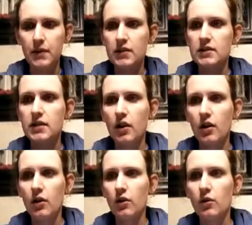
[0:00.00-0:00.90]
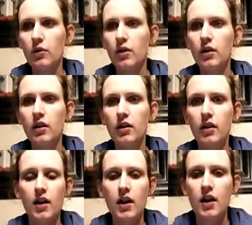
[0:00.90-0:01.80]
So
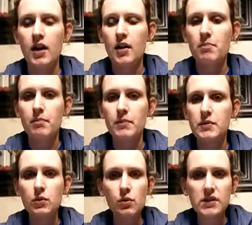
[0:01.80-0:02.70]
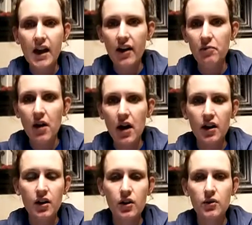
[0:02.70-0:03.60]
schools have
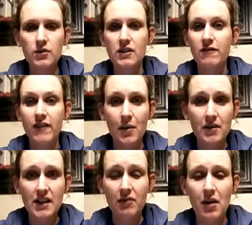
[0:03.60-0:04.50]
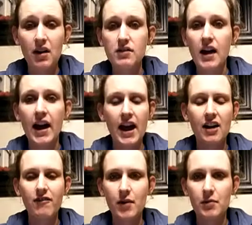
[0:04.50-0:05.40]
mottos, families have mottos. I had a
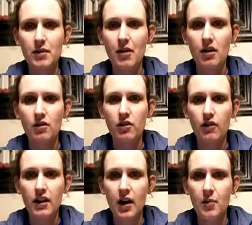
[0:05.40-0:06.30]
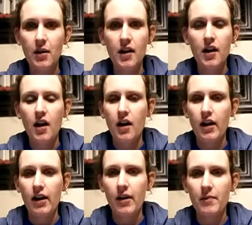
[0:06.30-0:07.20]
family motto growing up.
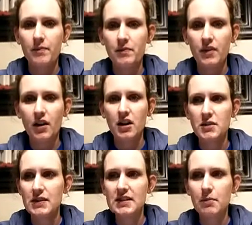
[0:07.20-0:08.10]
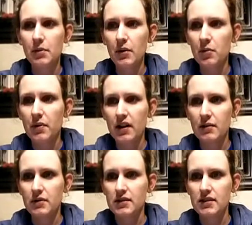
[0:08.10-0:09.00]
Ours was simple, but it
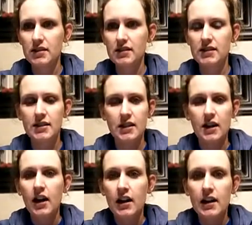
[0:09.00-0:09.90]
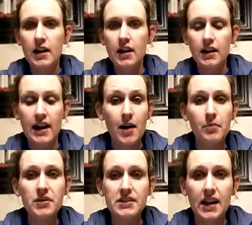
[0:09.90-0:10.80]
was just
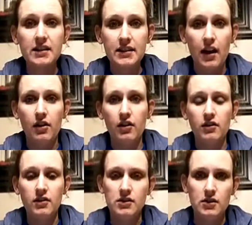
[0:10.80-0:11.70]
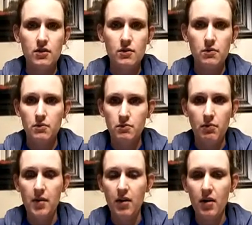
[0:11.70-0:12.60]
Campbell stand together. So
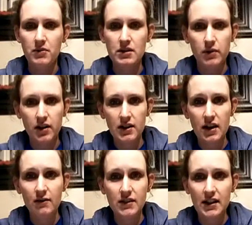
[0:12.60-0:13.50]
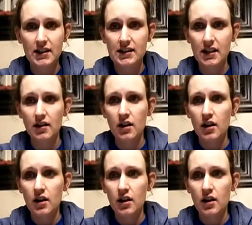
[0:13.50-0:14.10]
my mom just wanted to emphasize that